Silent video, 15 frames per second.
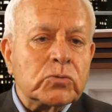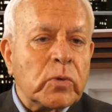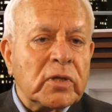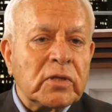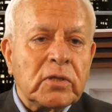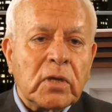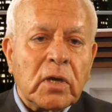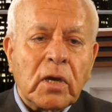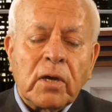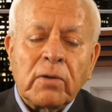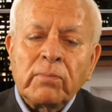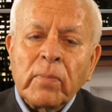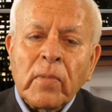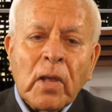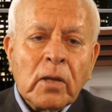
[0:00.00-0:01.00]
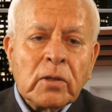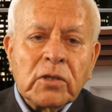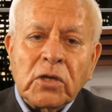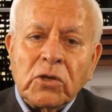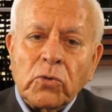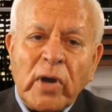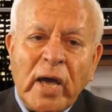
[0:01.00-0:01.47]
with
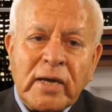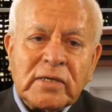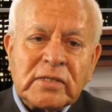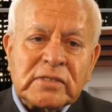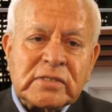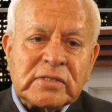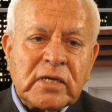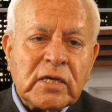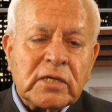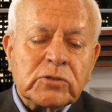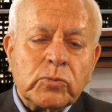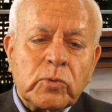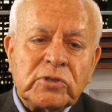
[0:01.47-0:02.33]
the United States,